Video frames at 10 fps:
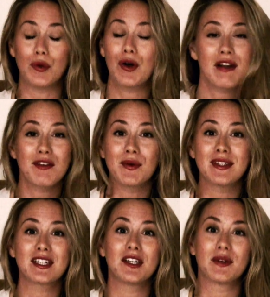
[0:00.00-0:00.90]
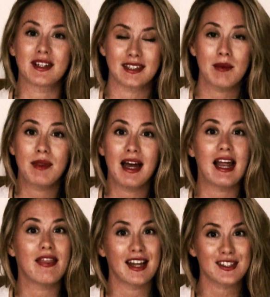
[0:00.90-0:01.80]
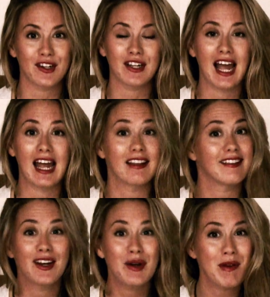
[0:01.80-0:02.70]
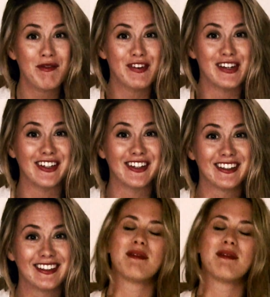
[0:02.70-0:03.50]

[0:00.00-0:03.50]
Not everyone's going to accept that and that's okay. They're not meant for you.